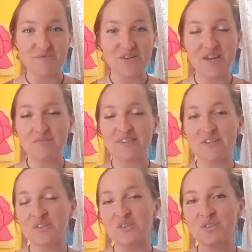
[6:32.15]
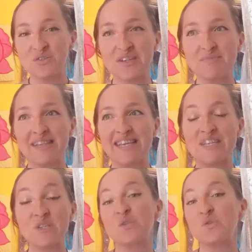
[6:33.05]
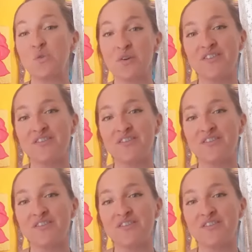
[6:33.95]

Shame is an extremely distorted